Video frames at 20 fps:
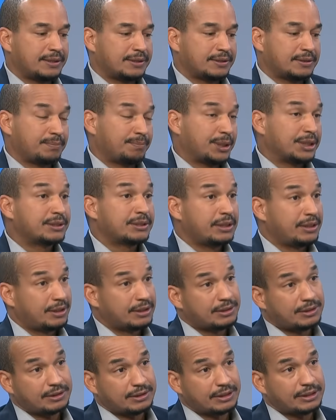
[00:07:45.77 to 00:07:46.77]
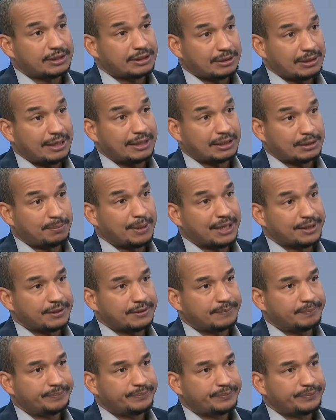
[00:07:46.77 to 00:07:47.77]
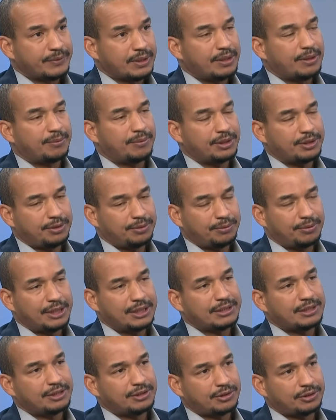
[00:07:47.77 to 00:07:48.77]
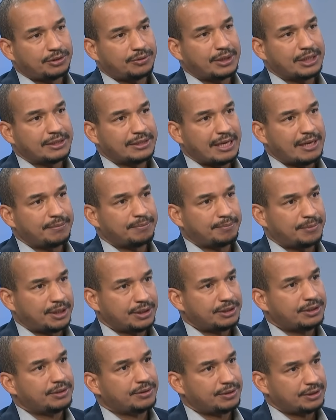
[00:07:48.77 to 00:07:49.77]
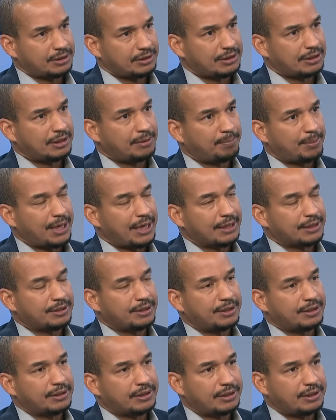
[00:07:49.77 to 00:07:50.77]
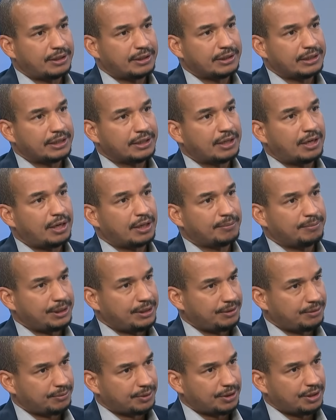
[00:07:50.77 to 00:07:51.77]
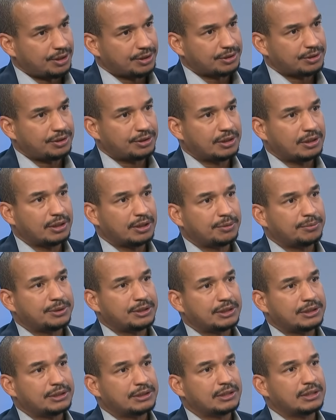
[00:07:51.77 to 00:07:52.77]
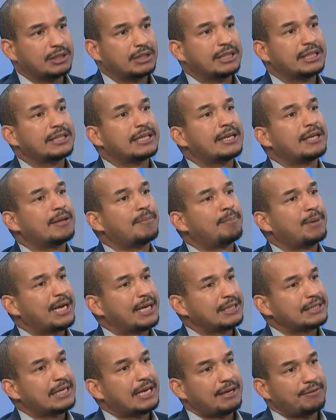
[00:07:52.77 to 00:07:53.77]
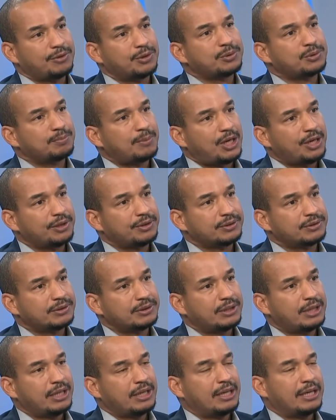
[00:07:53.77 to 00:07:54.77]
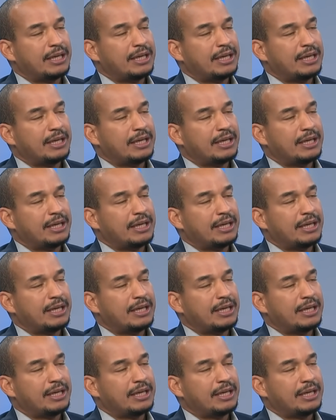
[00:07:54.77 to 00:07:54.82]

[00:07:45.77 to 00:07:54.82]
is basically this is ex expected. When you raise interest rates that much, there is an impact on, on the economy in regards to delinquencies and the like, and the banks have those models.